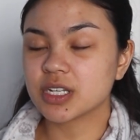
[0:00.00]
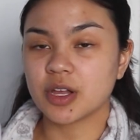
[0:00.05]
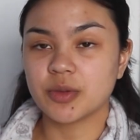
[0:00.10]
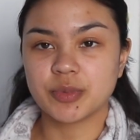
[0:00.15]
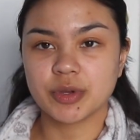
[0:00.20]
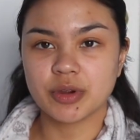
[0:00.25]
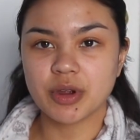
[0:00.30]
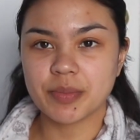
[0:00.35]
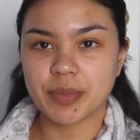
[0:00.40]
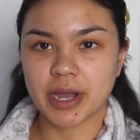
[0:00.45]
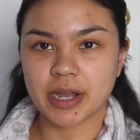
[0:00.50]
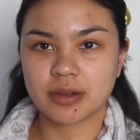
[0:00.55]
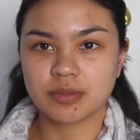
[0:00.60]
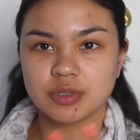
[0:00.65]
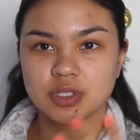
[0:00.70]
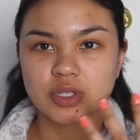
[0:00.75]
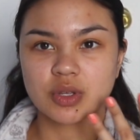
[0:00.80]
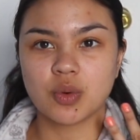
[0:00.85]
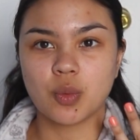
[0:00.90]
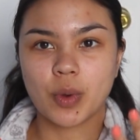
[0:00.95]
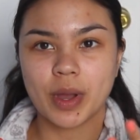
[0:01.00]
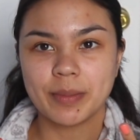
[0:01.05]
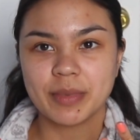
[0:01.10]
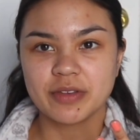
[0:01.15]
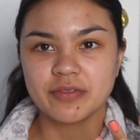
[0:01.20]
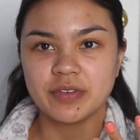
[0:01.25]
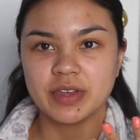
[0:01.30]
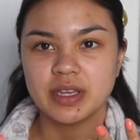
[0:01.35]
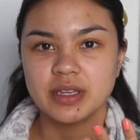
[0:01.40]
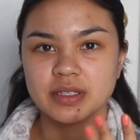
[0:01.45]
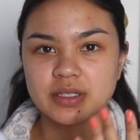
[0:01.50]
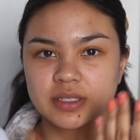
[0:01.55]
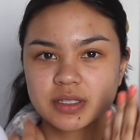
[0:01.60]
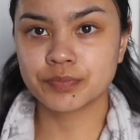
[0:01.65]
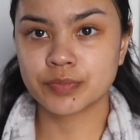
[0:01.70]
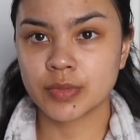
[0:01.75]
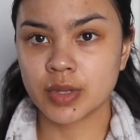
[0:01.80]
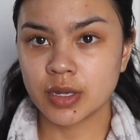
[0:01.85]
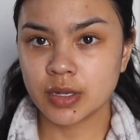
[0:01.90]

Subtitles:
I'll be right back. I'm just going to wet my face.